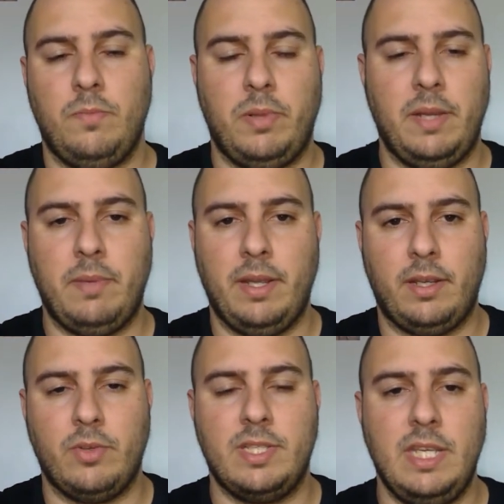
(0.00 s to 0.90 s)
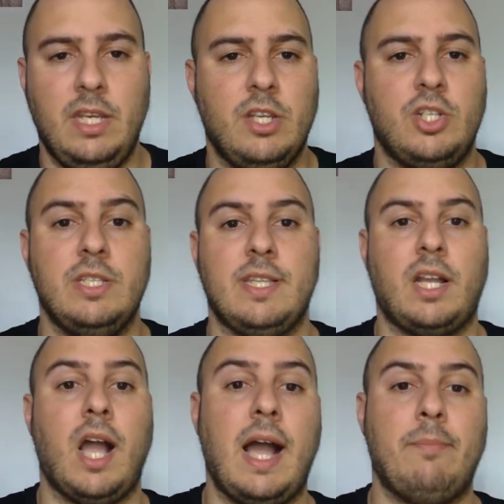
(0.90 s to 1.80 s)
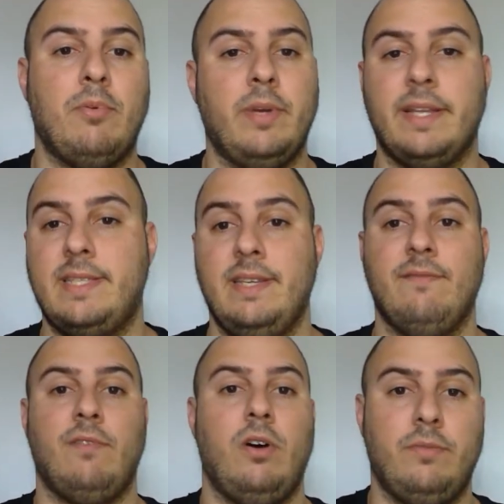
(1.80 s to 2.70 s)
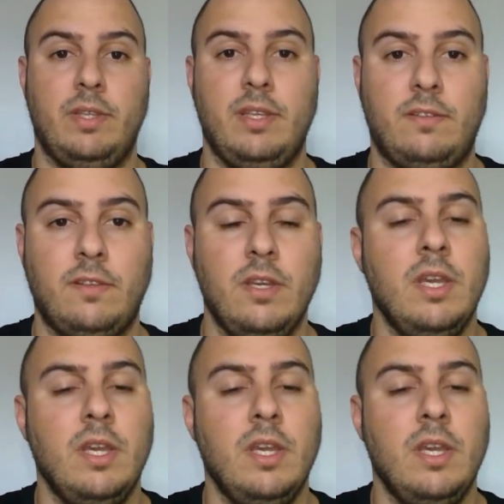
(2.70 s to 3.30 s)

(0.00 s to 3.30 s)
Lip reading: played by Christine, and she's the cop who gets involved with this.